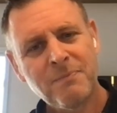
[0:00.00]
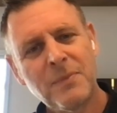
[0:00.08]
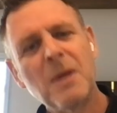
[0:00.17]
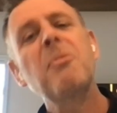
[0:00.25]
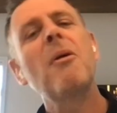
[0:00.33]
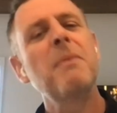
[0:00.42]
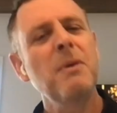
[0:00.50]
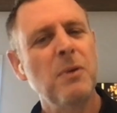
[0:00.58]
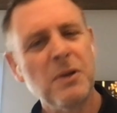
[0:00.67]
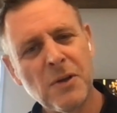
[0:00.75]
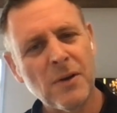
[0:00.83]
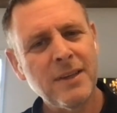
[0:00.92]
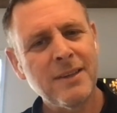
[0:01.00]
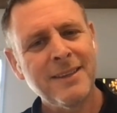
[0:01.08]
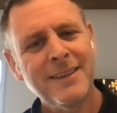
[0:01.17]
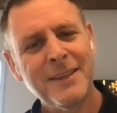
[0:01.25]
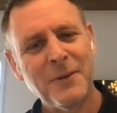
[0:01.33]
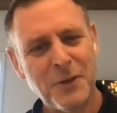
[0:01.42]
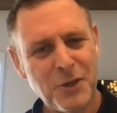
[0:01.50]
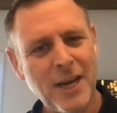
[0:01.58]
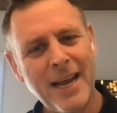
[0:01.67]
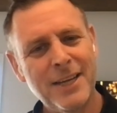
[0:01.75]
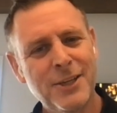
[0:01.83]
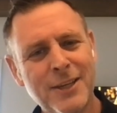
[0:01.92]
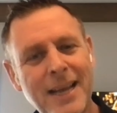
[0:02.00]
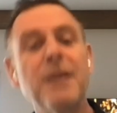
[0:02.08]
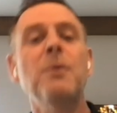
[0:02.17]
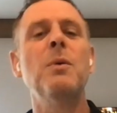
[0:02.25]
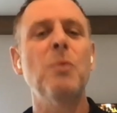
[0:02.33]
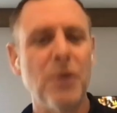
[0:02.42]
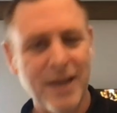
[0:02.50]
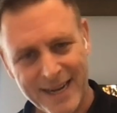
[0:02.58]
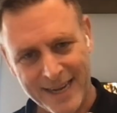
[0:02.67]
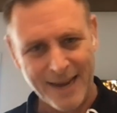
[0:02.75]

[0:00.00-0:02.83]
they probably would have done it. They would have changed, and they would have won that